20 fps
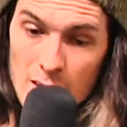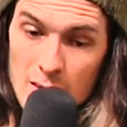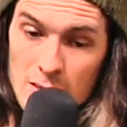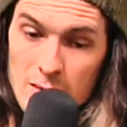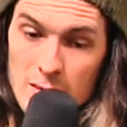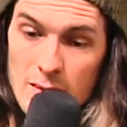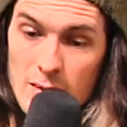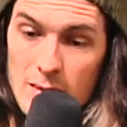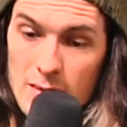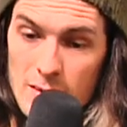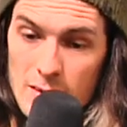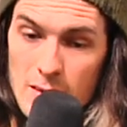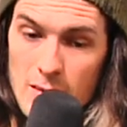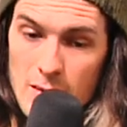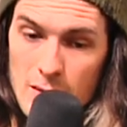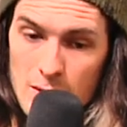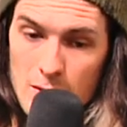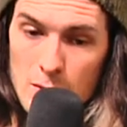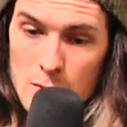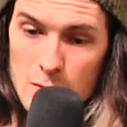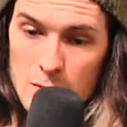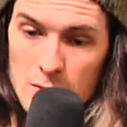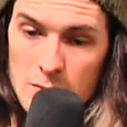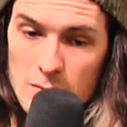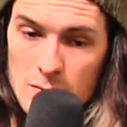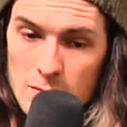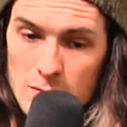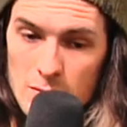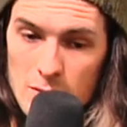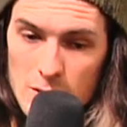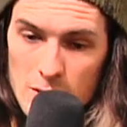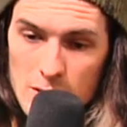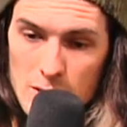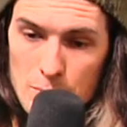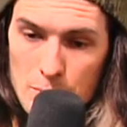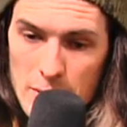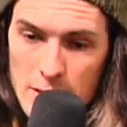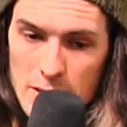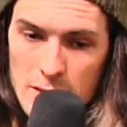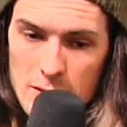So then I was like, all right, cool. Took
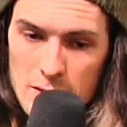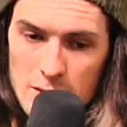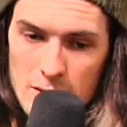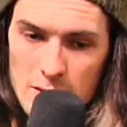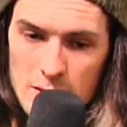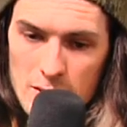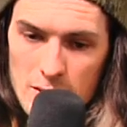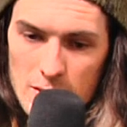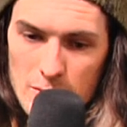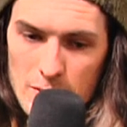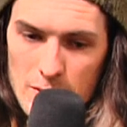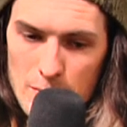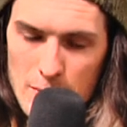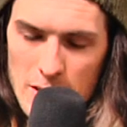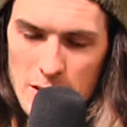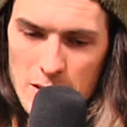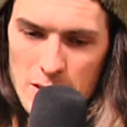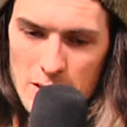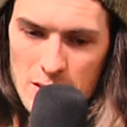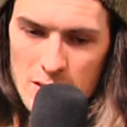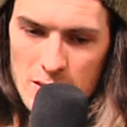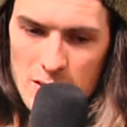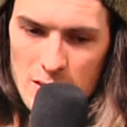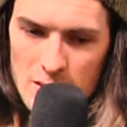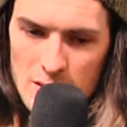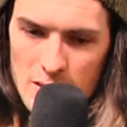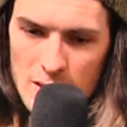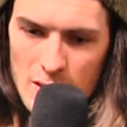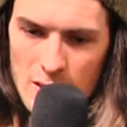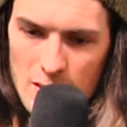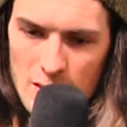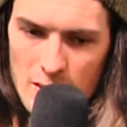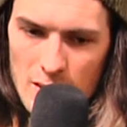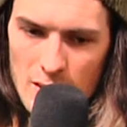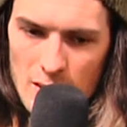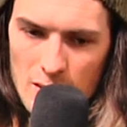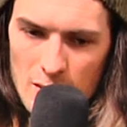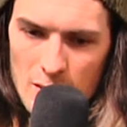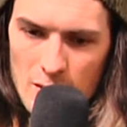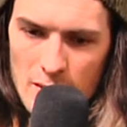some pictures, took some dimensions. I was like, all
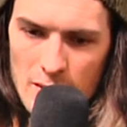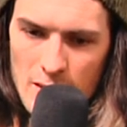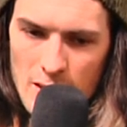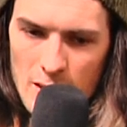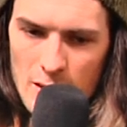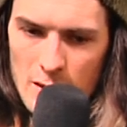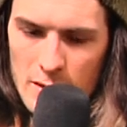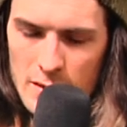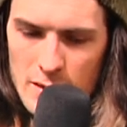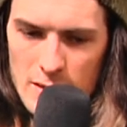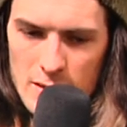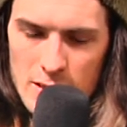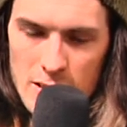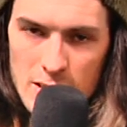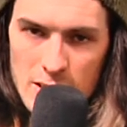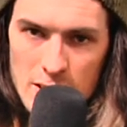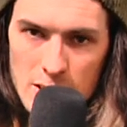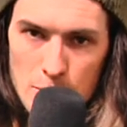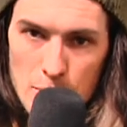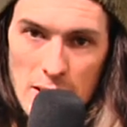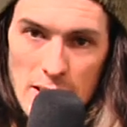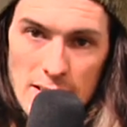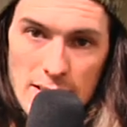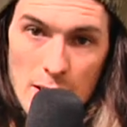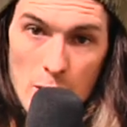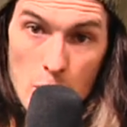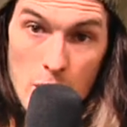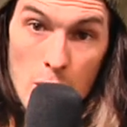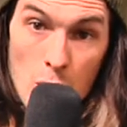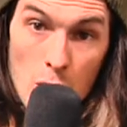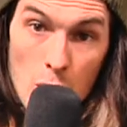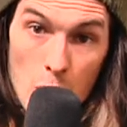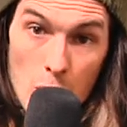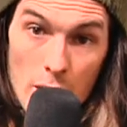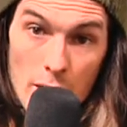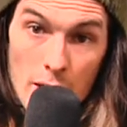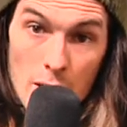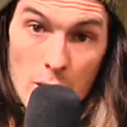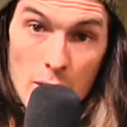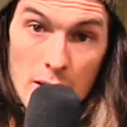right. Then I looked at the space that we were
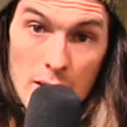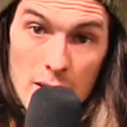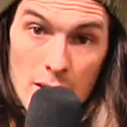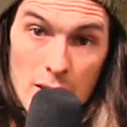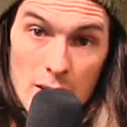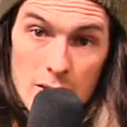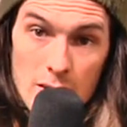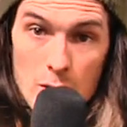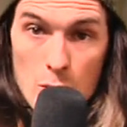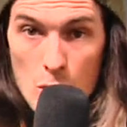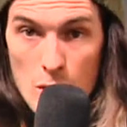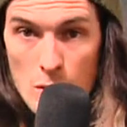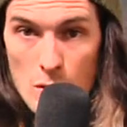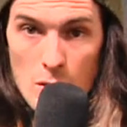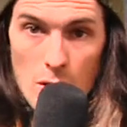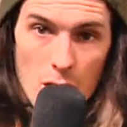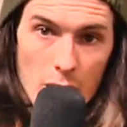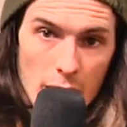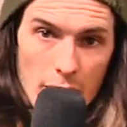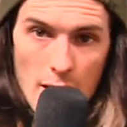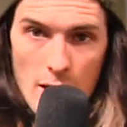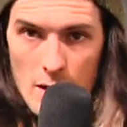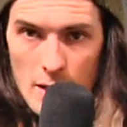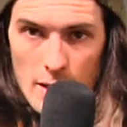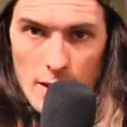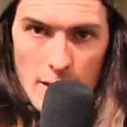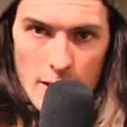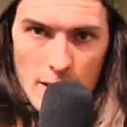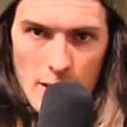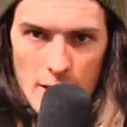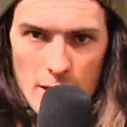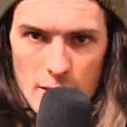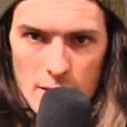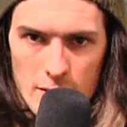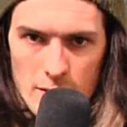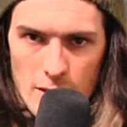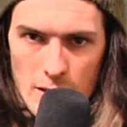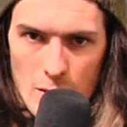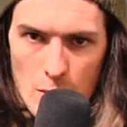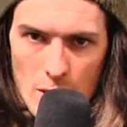working with, and I was like, well, okay, how can I kind of
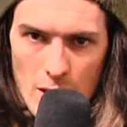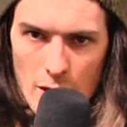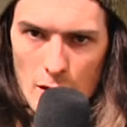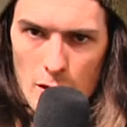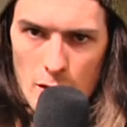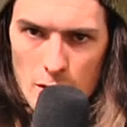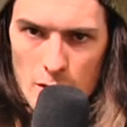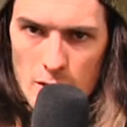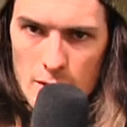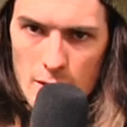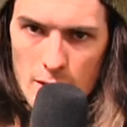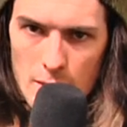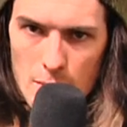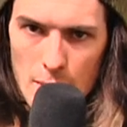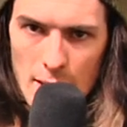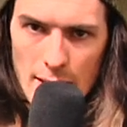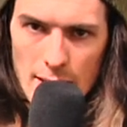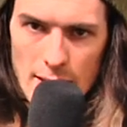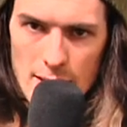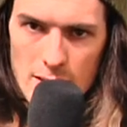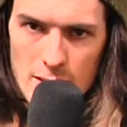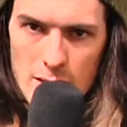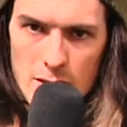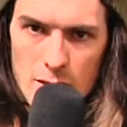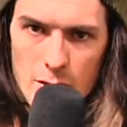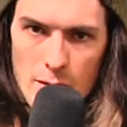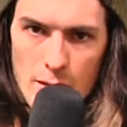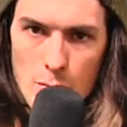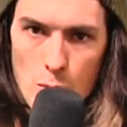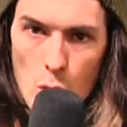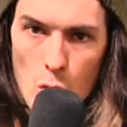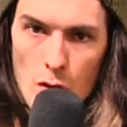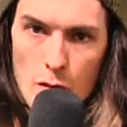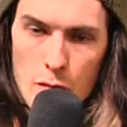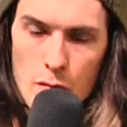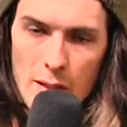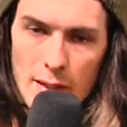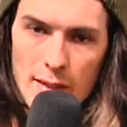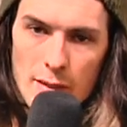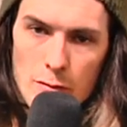take what I learned and make this into a more
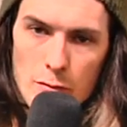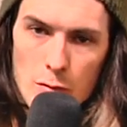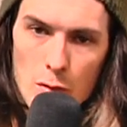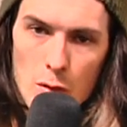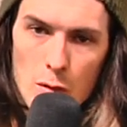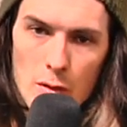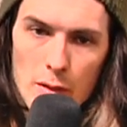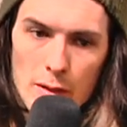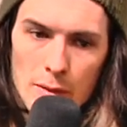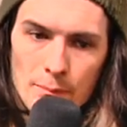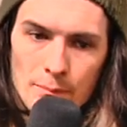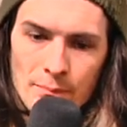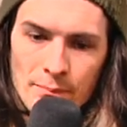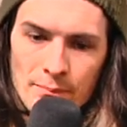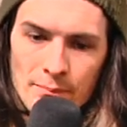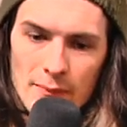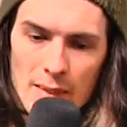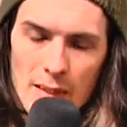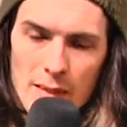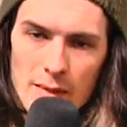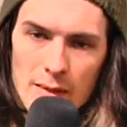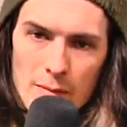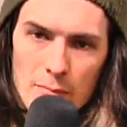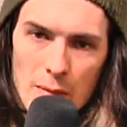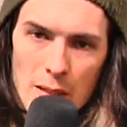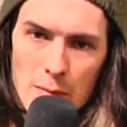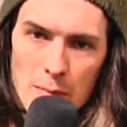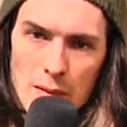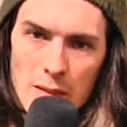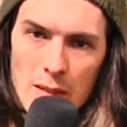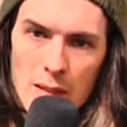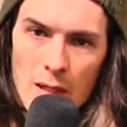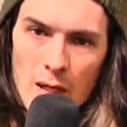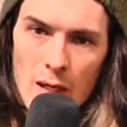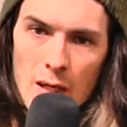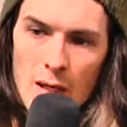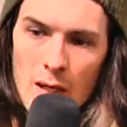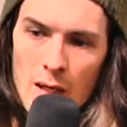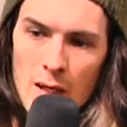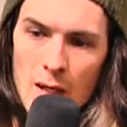effective roller that maybe
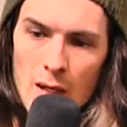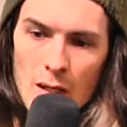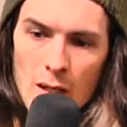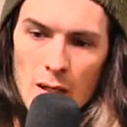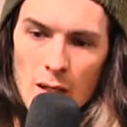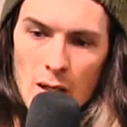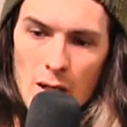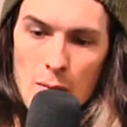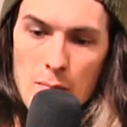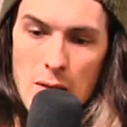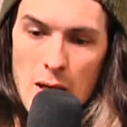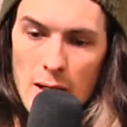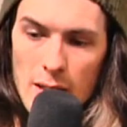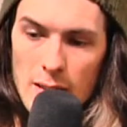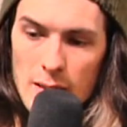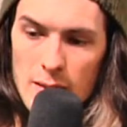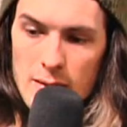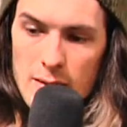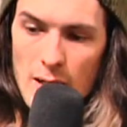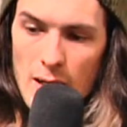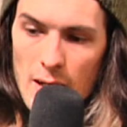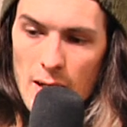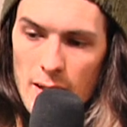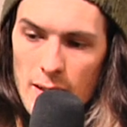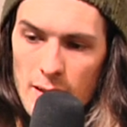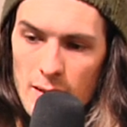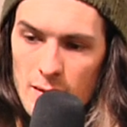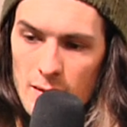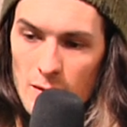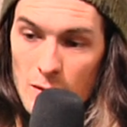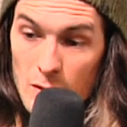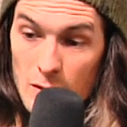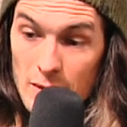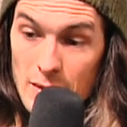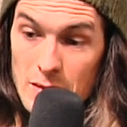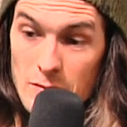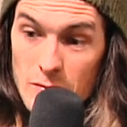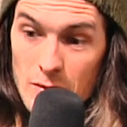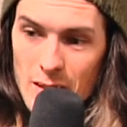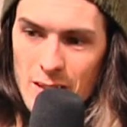I'm not going to die, or at
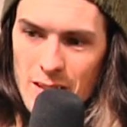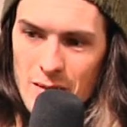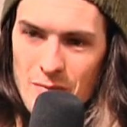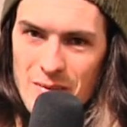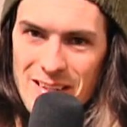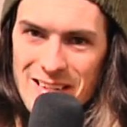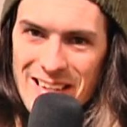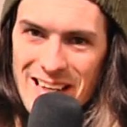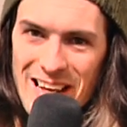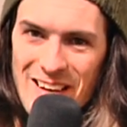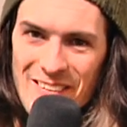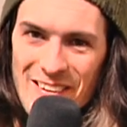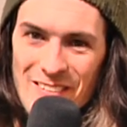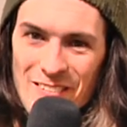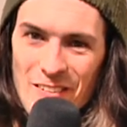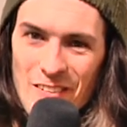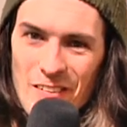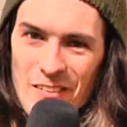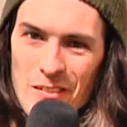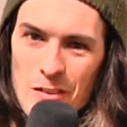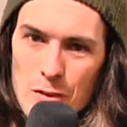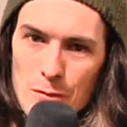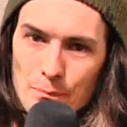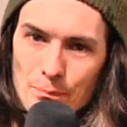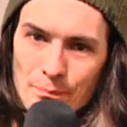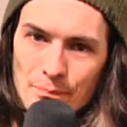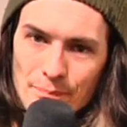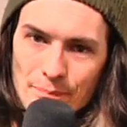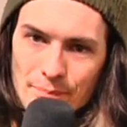least feel like I'm going to die when I roll through them.